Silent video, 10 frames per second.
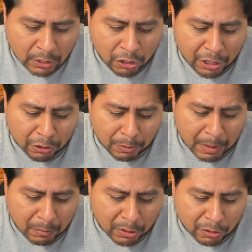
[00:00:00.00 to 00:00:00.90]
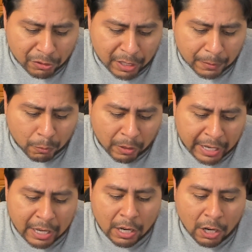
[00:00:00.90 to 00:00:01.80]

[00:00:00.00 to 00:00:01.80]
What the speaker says: Geno Smith was 13 of 20,